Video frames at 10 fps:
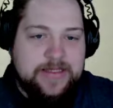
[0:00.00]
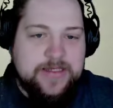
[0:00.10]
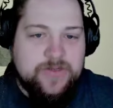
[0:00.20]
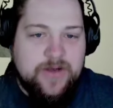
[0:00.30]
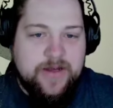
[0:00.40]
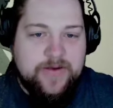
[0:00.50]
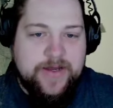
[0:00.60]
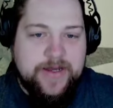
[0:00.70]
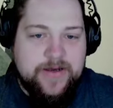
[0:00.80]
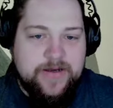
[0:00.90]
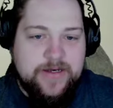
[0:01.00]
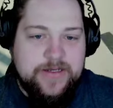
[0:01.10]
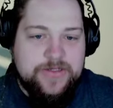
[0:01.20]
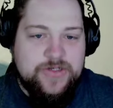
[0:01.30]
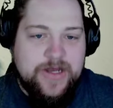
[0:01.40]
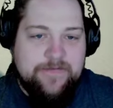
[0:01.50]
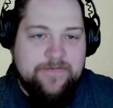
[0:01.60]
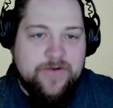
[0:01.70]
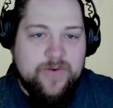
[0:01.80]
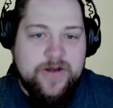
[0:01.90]
this rock right here and just drive
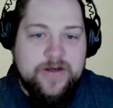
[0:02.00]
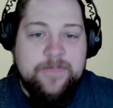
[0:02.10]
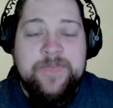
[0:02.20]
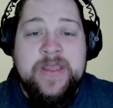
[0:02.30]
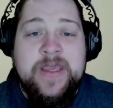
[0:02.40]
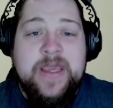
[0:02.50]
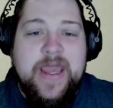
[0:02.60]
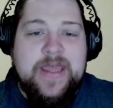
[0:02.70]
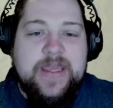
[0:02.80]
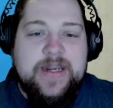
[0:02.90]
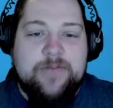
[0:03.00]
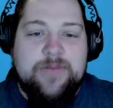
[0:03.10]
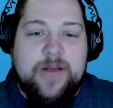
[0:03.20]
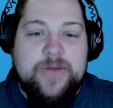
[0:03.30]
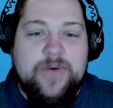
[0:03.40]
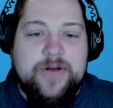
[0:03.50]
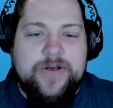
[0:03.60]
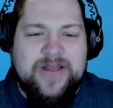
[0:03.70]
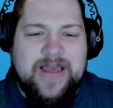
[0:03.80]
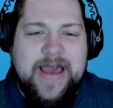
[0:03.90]
forward. And then you're probably
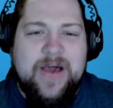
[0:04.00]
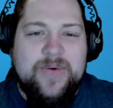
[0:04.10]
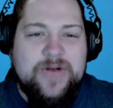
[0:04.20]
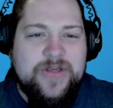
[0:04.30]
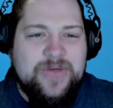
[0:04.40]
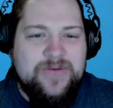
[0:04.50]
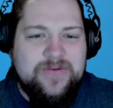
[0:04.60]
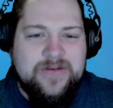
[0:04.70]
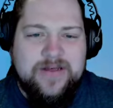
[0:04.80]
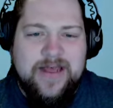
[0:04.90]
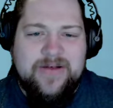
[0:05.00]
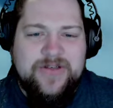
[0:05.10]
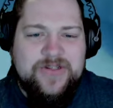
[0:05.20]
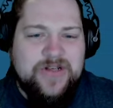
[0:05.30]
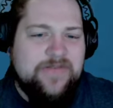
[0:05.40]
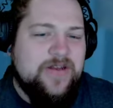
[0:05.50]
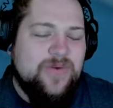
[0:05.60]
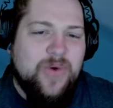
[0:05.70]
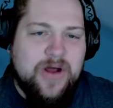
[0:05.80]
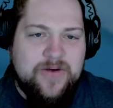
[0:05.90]
wondering, how are you how are you driving
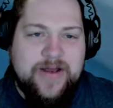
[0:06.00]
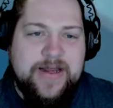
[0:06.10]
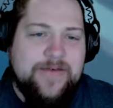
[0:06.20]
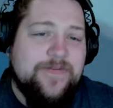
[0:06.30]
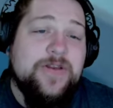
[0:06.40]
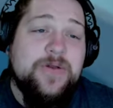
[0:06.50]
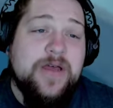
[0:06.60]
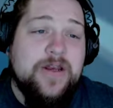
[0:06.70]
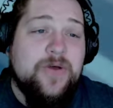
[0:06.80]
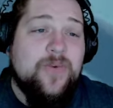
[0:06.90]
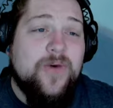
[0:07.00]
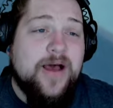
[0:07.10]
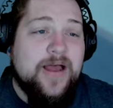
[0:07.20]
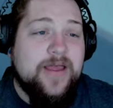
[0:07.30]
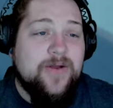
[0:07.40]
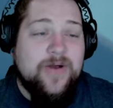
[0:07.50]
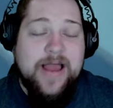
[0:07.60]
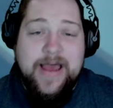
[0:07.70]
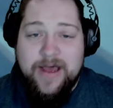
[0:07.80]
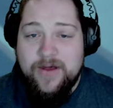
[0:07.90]
in water right now? If you do not know why or
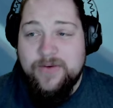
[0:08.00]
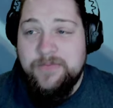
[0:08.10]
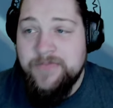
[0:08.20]
how